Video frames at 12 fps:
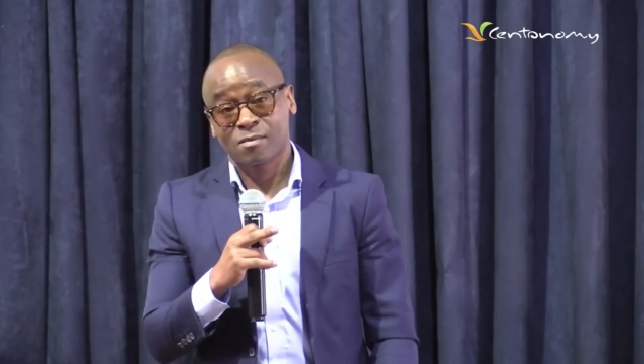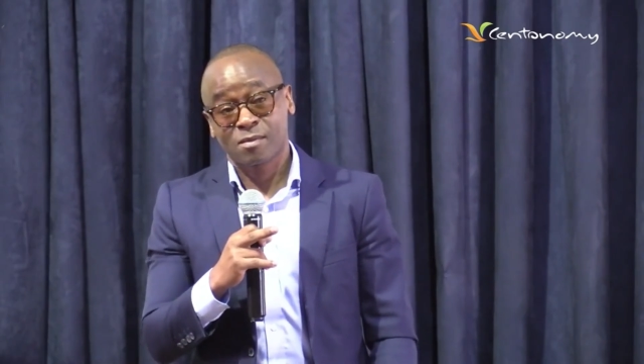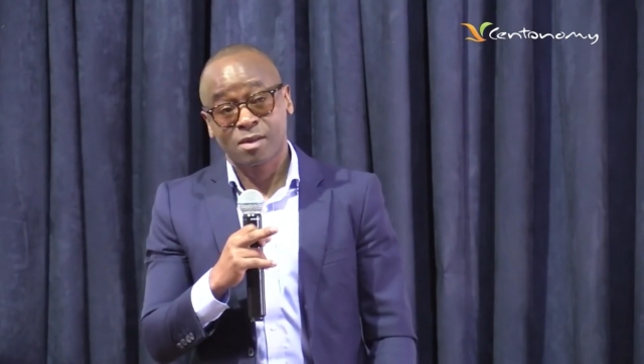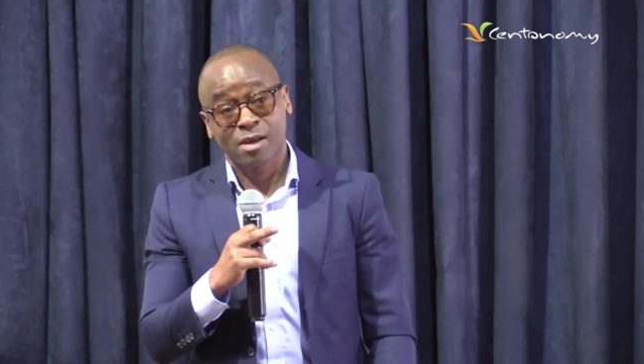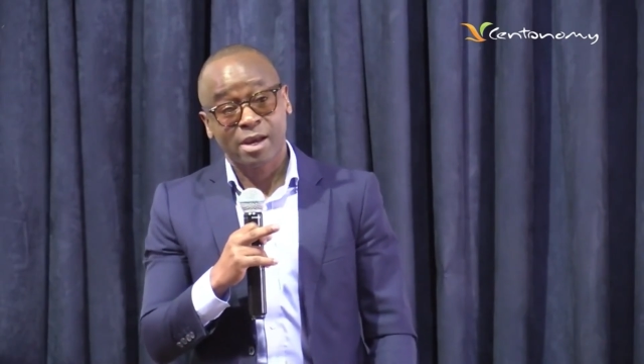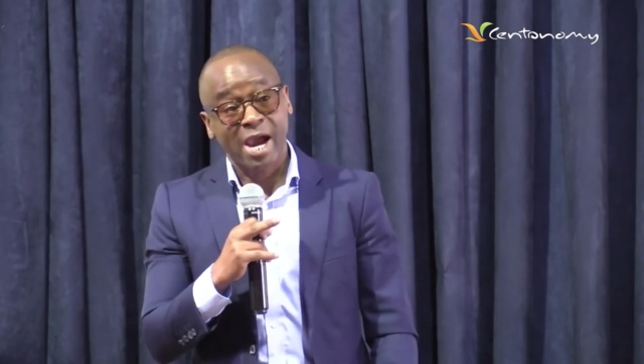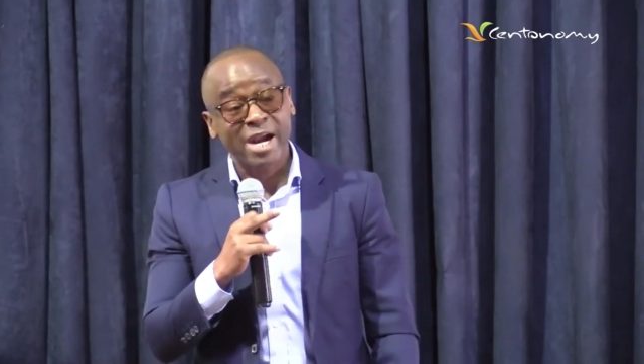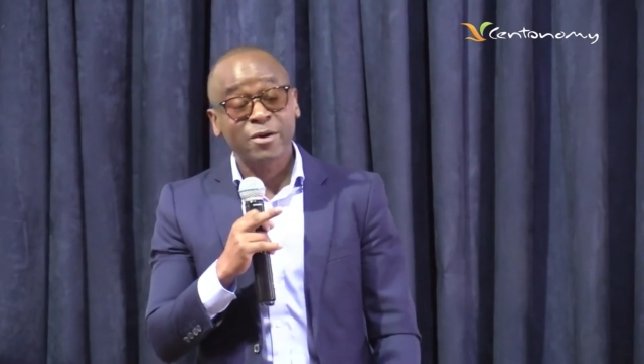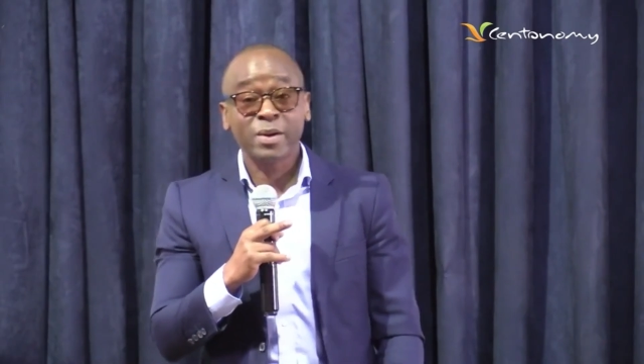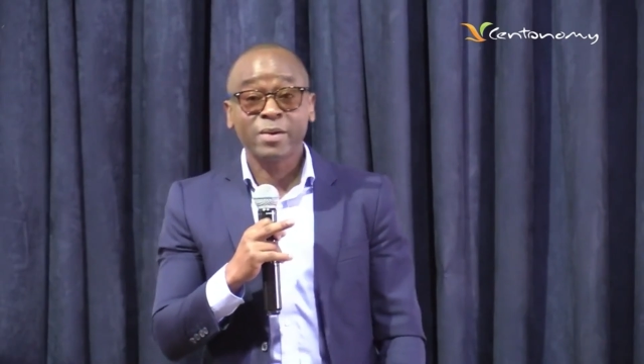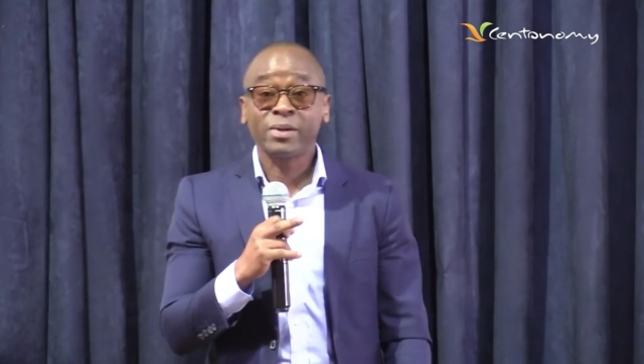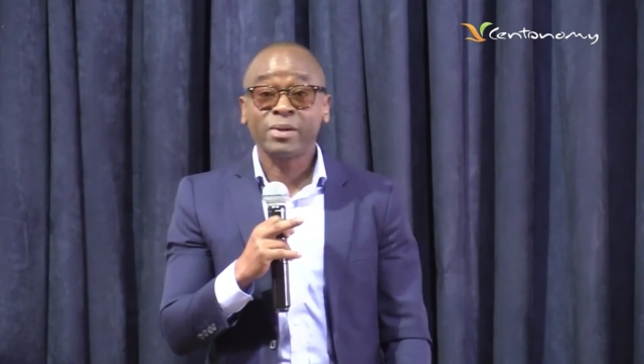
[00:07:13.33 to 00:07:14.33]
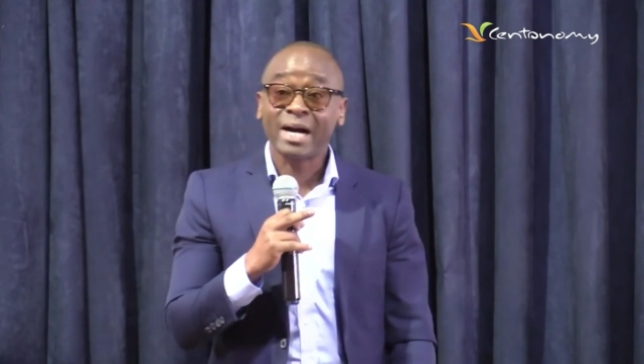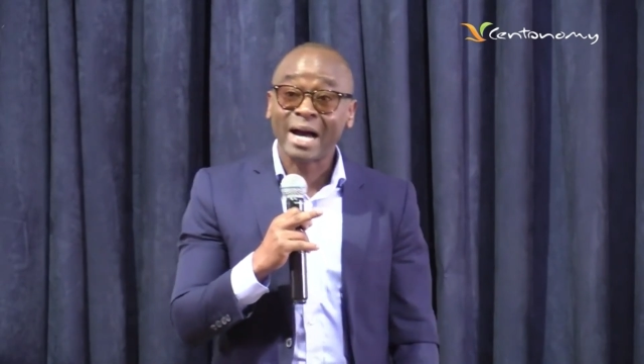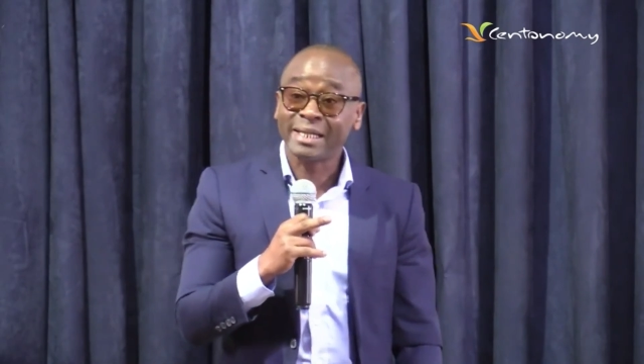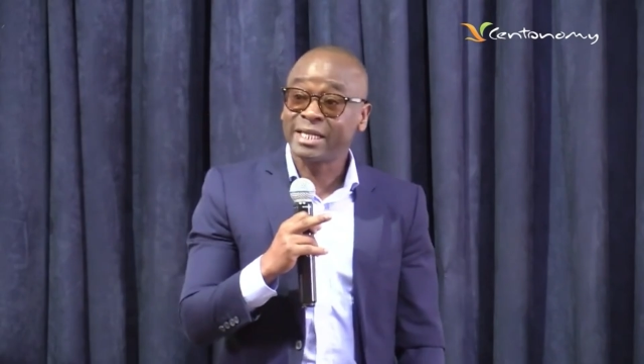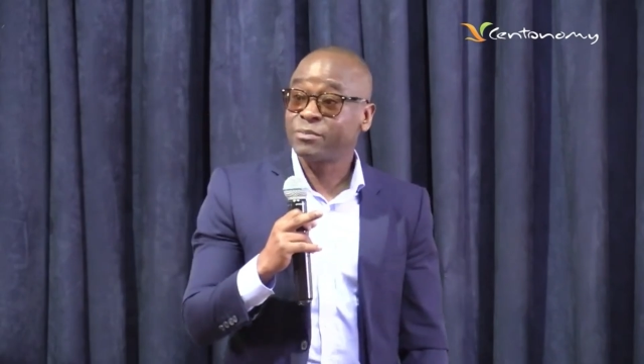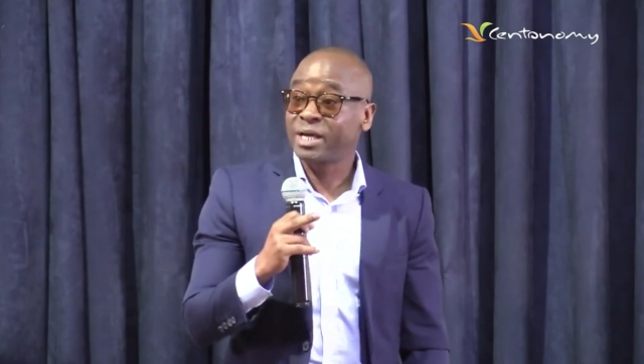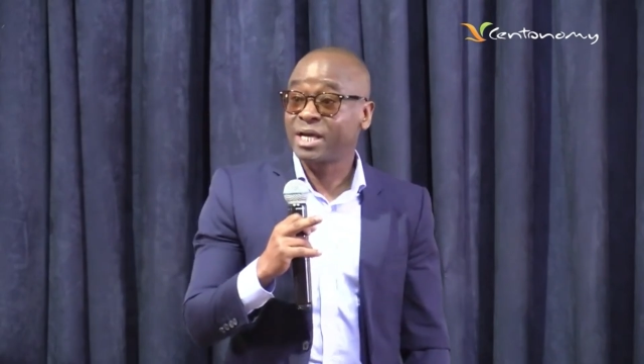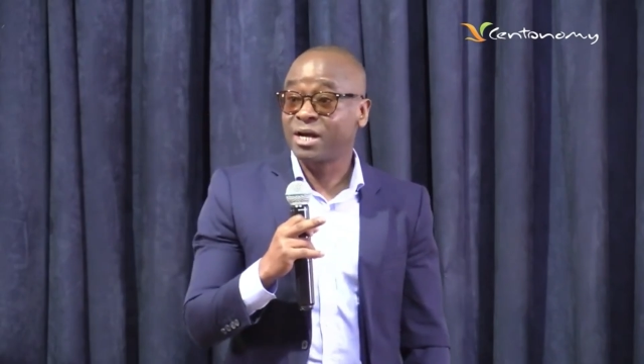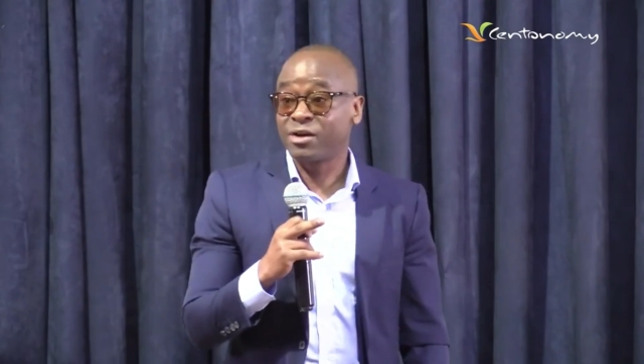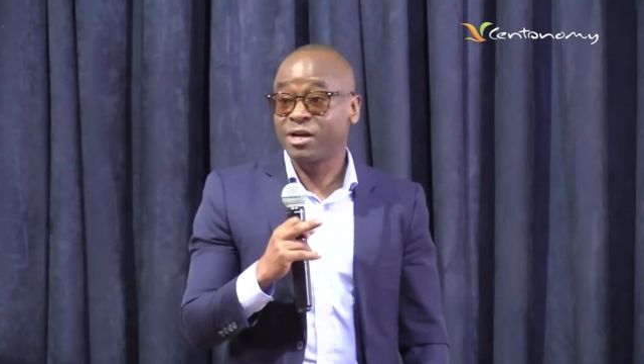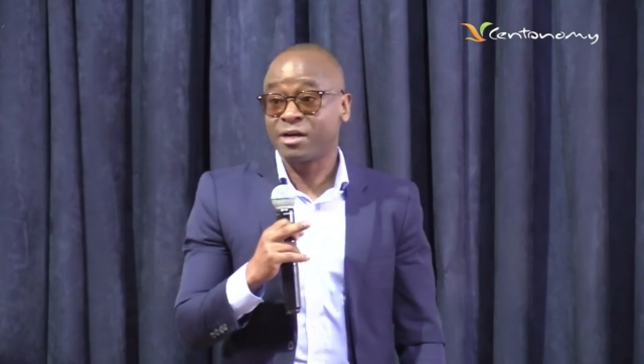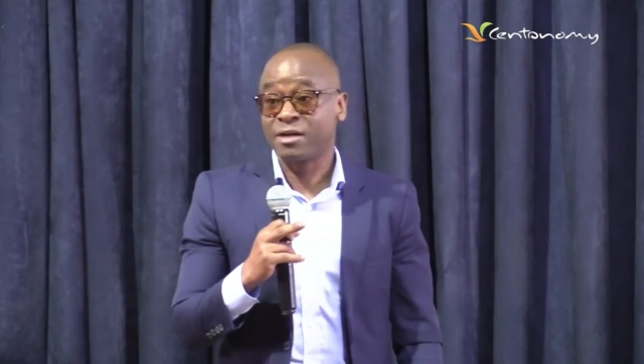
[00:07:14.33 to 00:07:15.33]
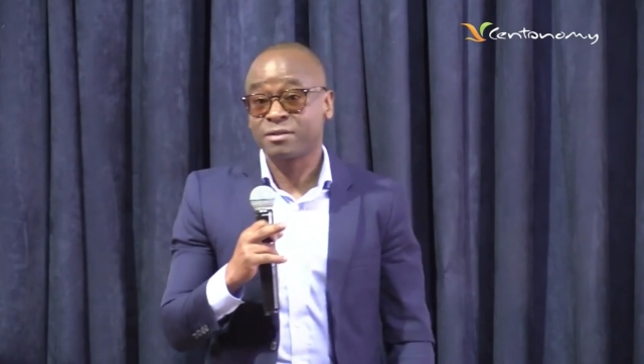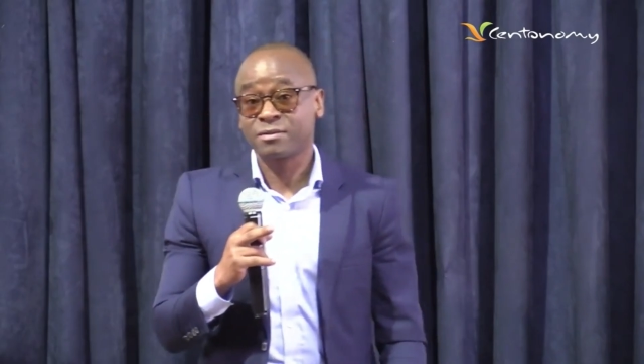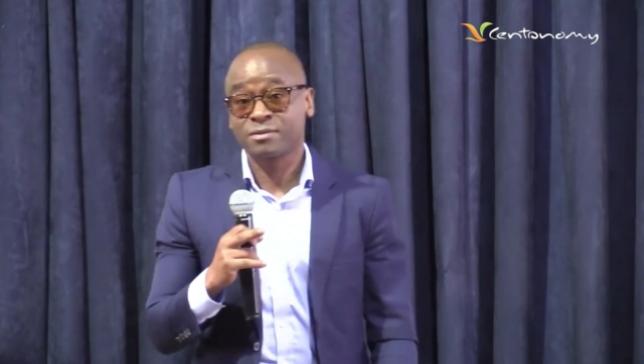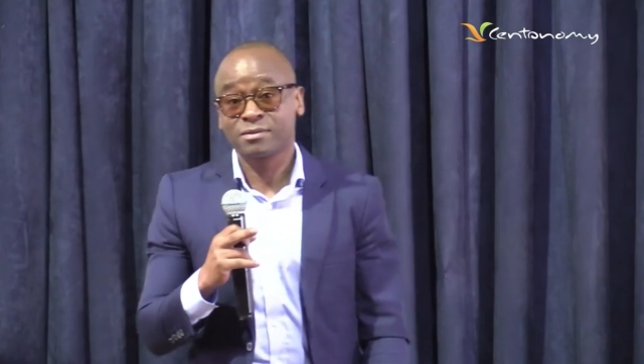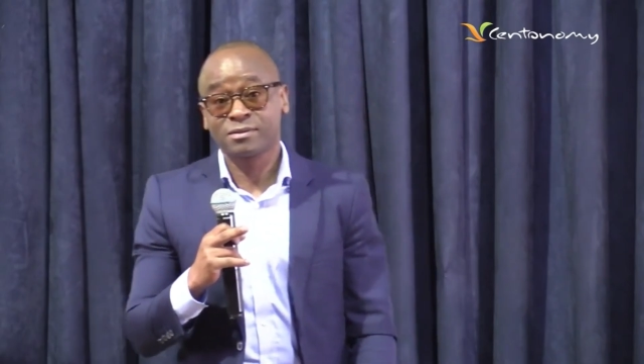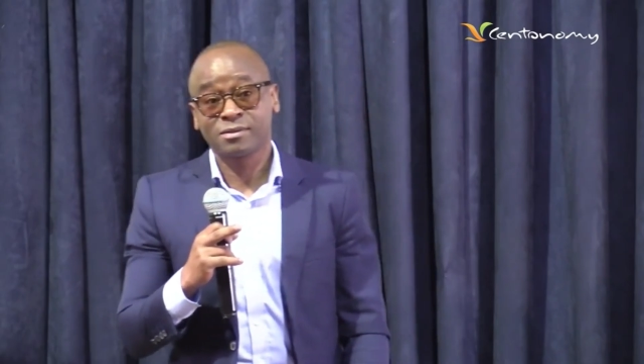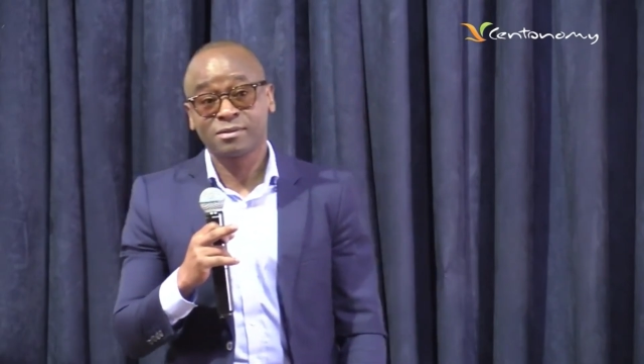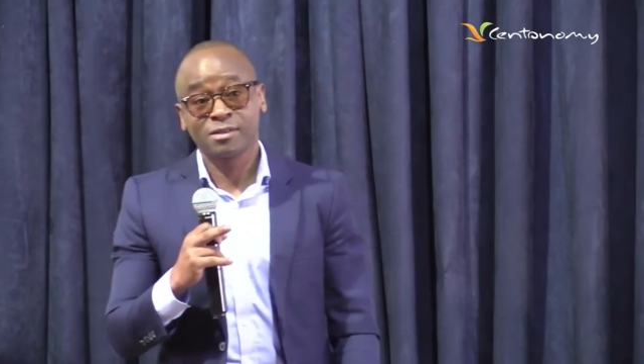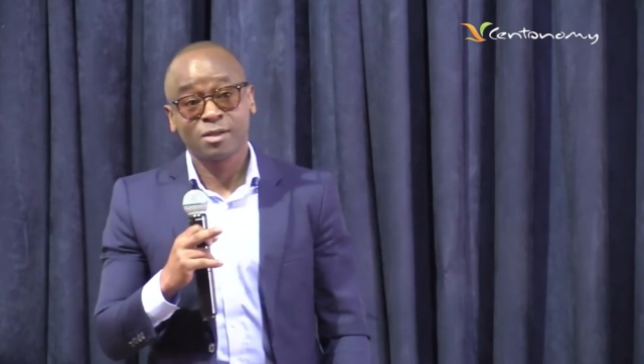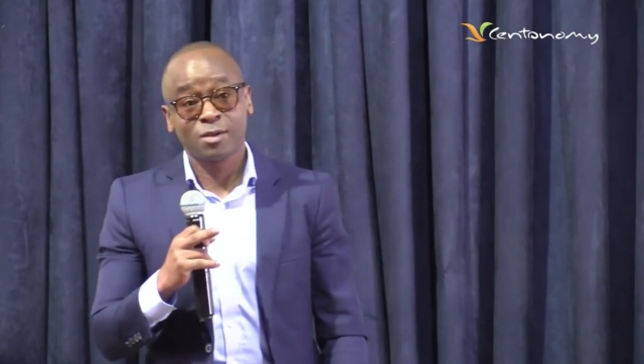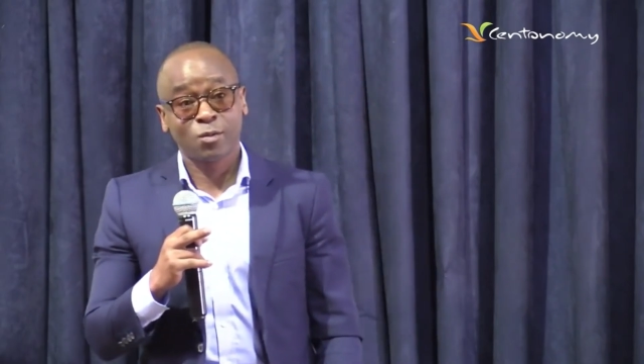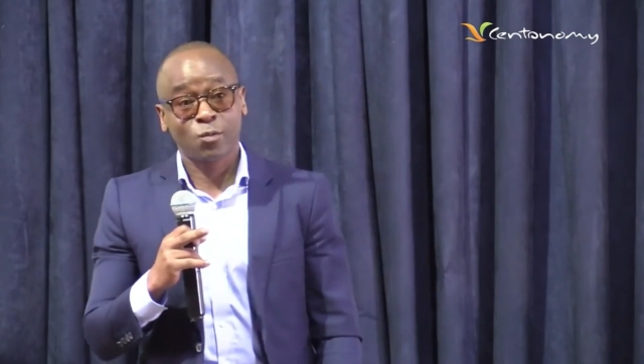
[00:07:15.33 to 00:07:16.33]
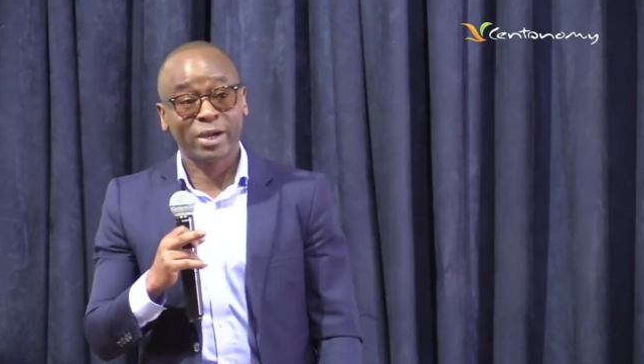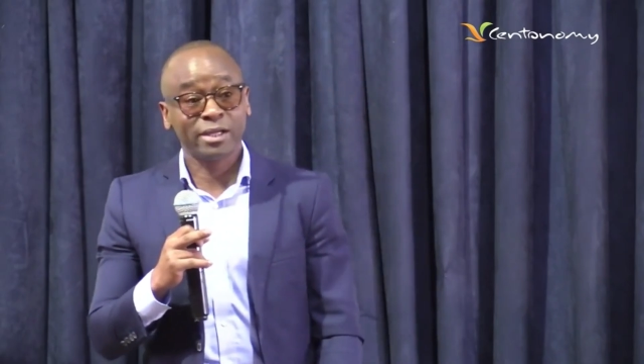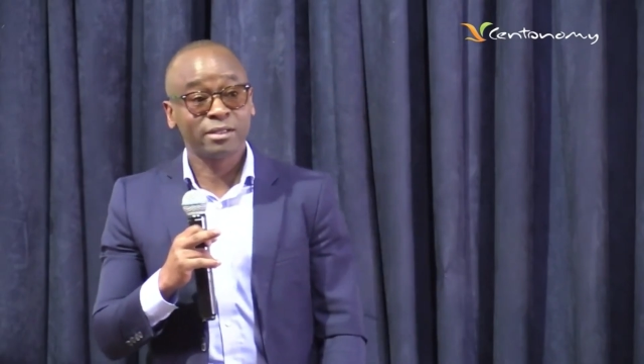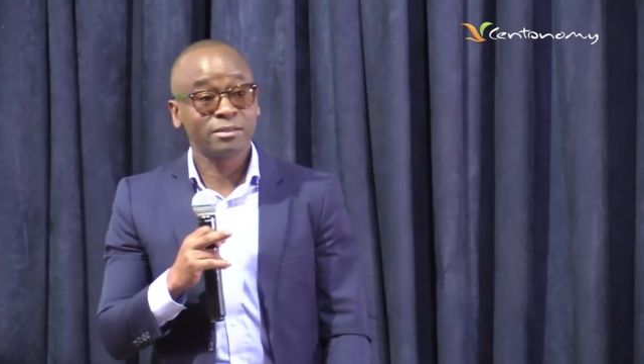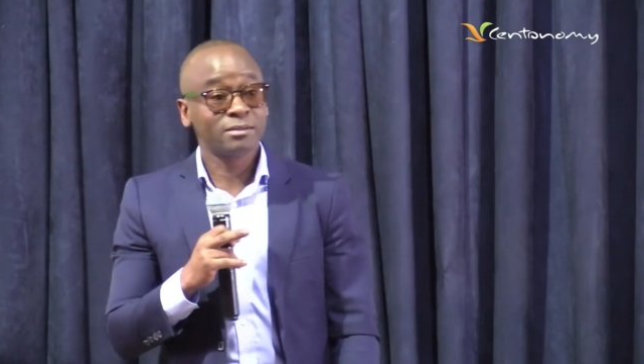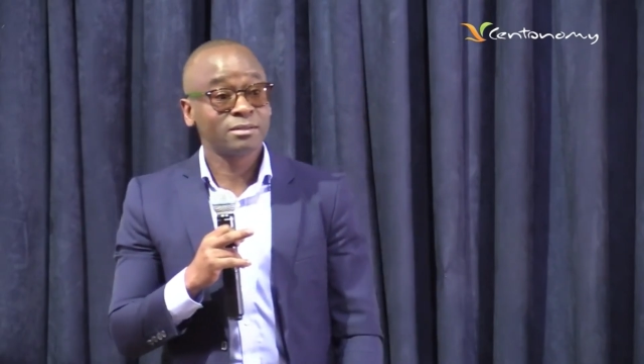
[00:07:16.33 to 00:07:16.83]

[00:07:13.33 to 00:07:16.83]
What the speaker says: I remember early in my career when